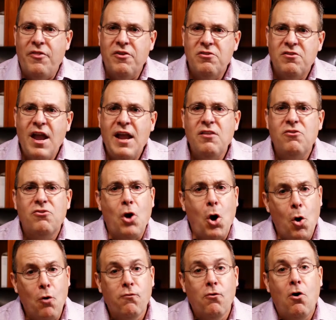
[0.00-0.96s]
the state's
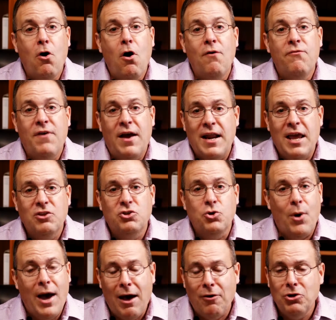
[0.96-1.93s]
overall
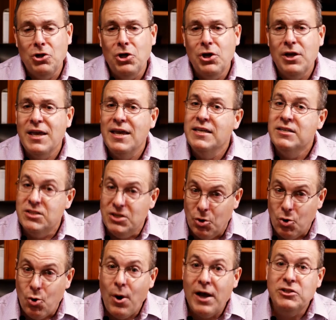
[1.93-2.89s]
financial outlook is
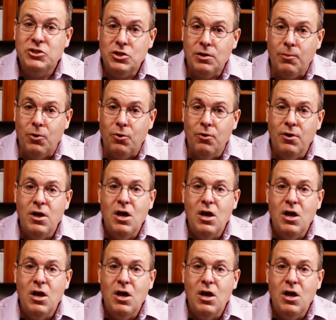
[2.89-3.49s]
still questionable,